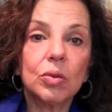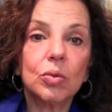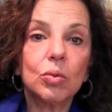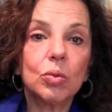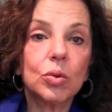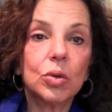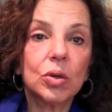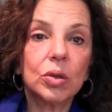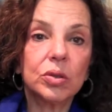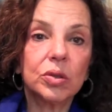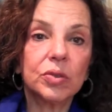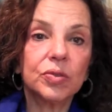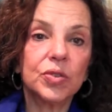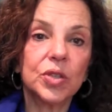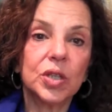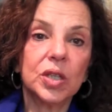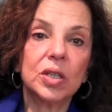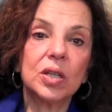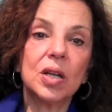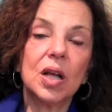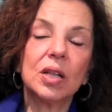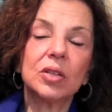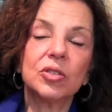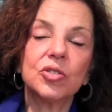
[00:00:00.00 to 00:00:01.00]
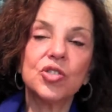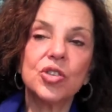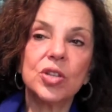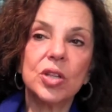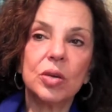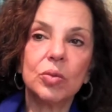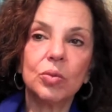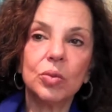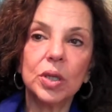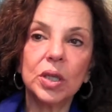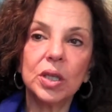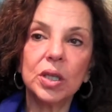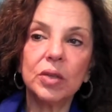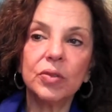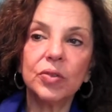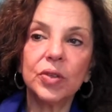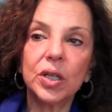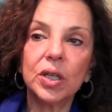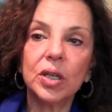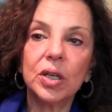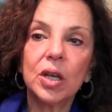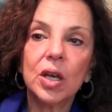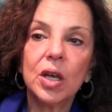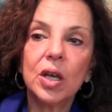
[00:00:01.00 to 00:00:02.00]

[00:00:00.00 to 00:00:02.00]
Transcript: world of technology that we live in.